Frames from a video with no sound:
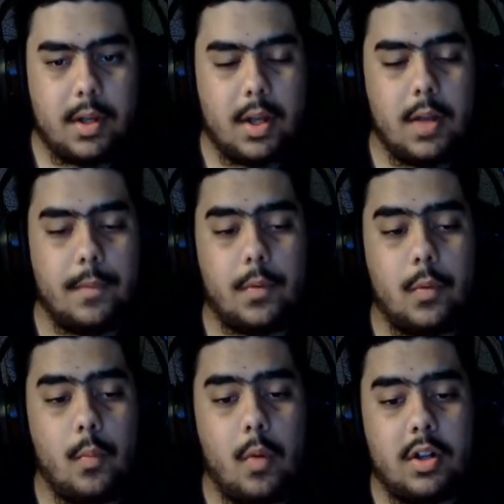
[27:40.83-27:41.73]
If you
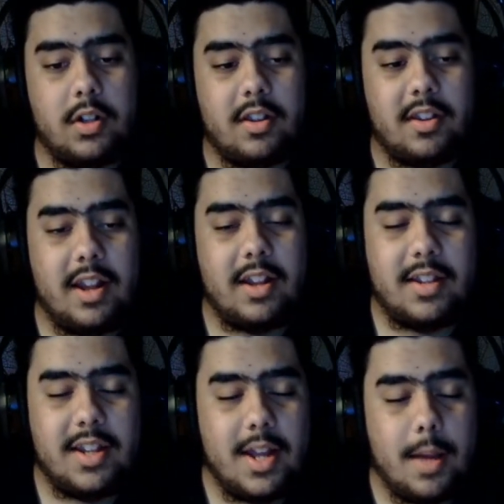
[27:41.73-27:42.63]
wanted to scan
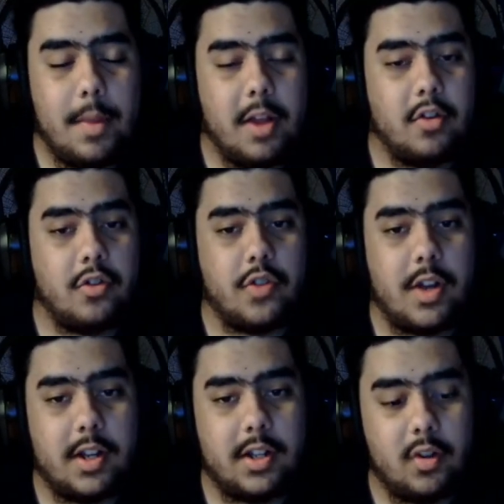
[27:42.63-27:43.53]
the Ender
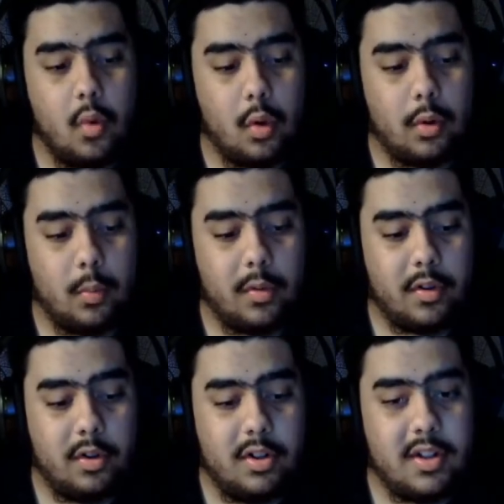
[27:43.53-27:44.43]
Dragon or the
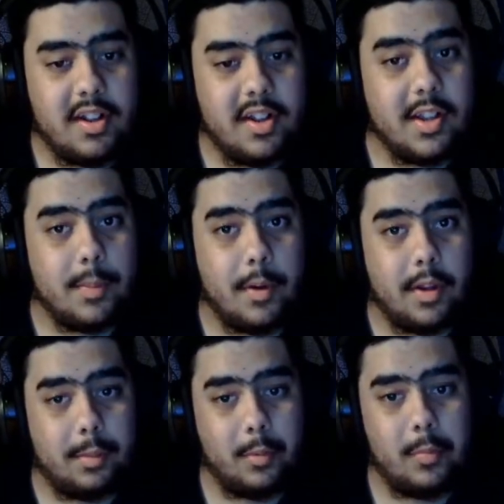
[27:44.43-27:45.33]
Wither, it's
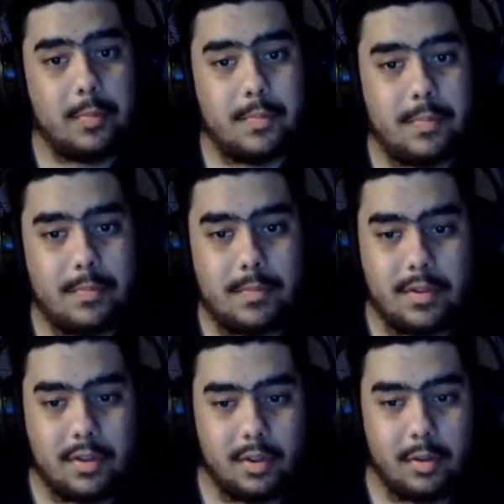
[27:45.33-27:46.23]
possible.
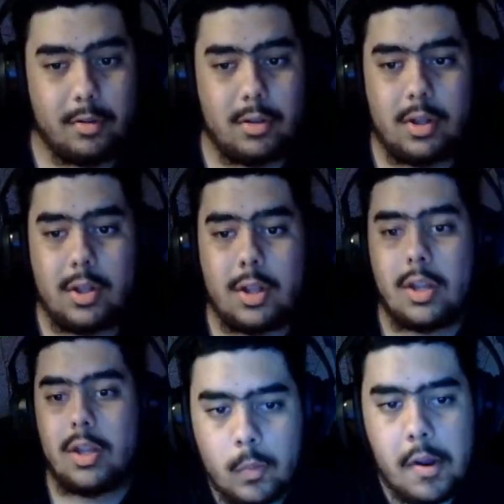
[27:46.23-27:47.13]
So,
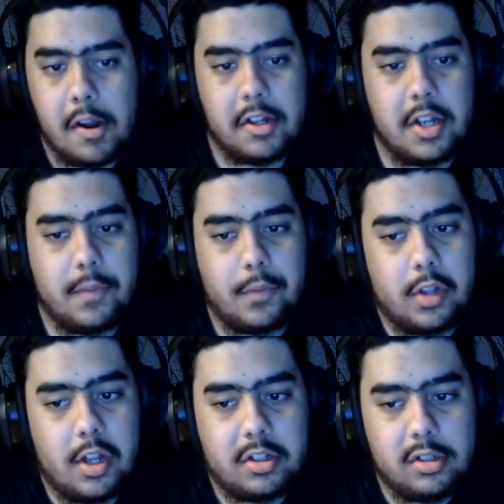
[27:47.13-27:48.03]
oh yeah, if you're
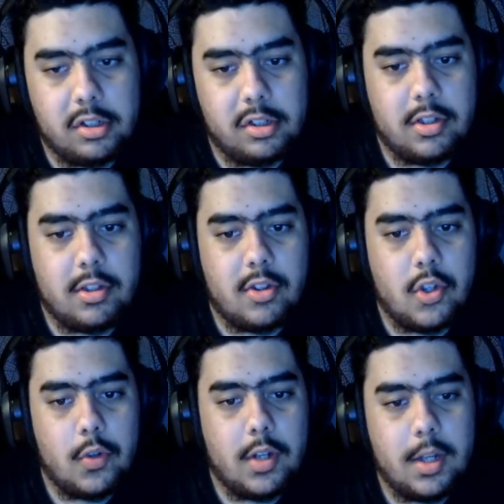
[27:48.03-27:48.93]
locked on
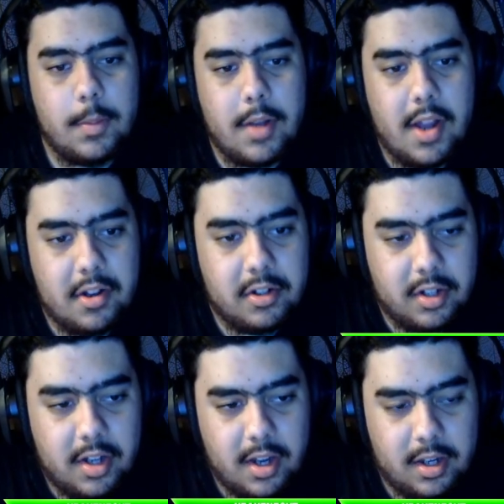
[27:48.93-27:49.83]
to an
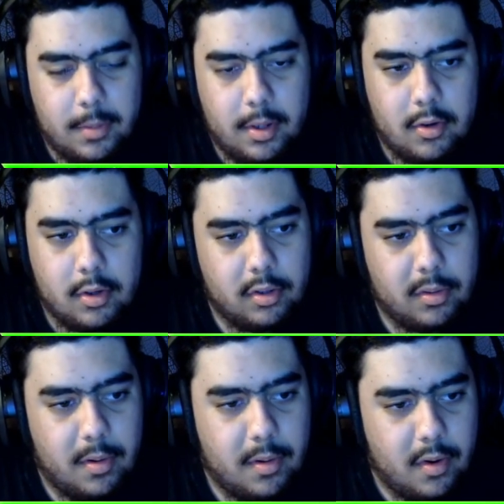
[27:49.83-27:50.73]
enemy or
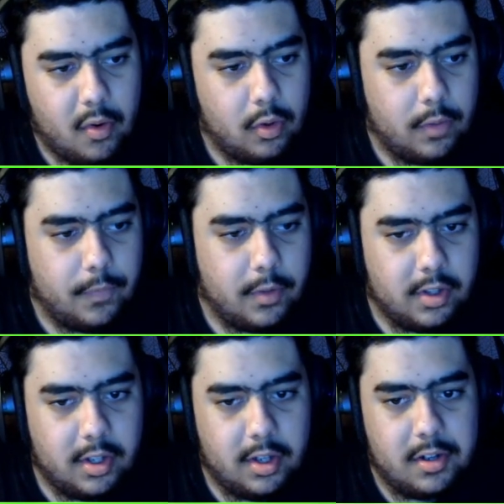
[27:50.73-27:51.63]
a
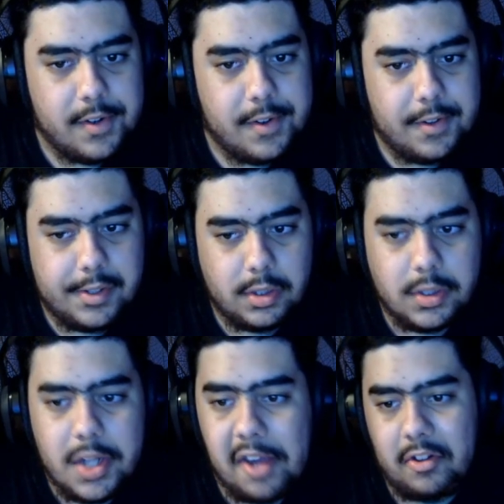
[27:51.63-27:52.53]
friendly,
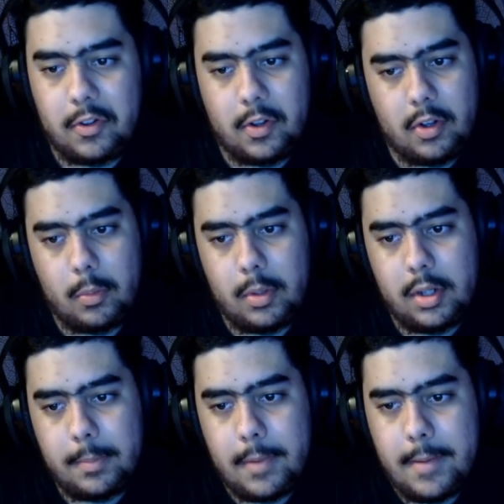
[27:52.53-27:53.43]
and there's another one
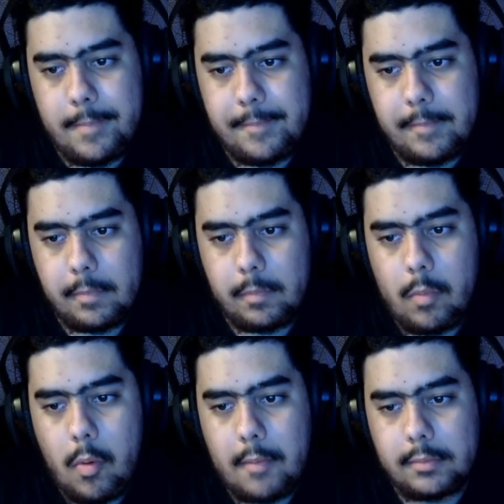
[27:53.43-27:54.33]
nearby,
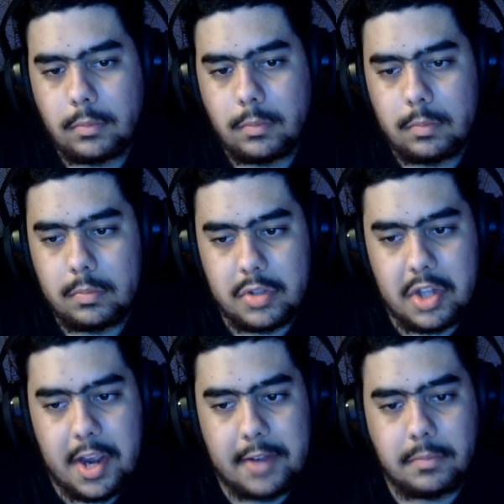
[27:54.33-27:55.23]
yeah.